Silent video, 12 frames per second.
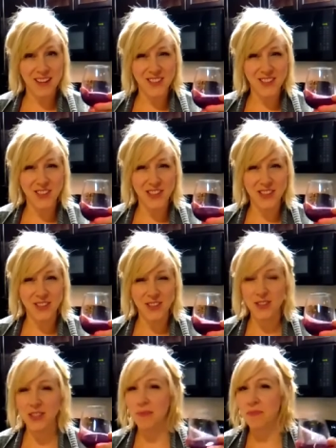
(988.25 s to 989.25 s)

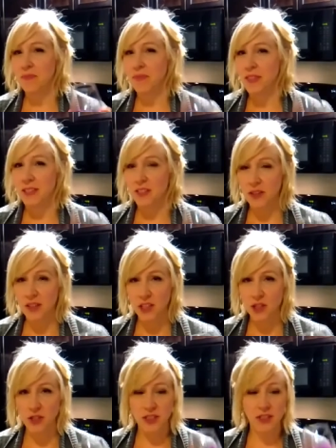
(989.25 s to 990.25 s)
Cheers.
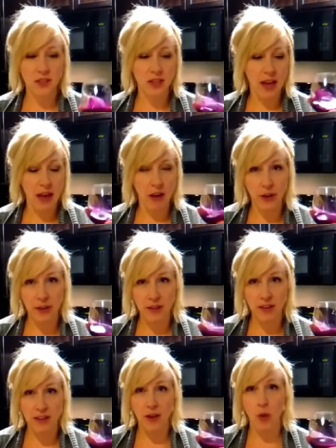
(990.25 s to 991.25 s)
Delicious,
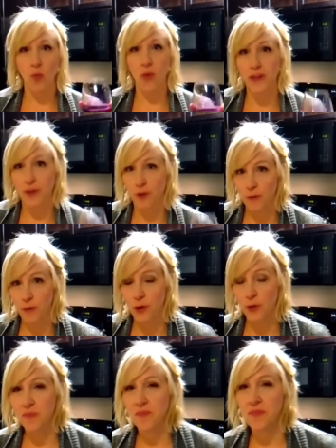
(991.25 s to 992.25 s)
healthy,
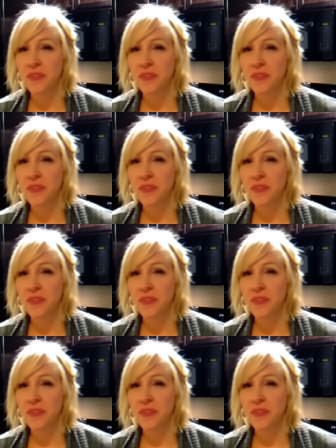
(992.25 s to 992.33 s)
wonderful.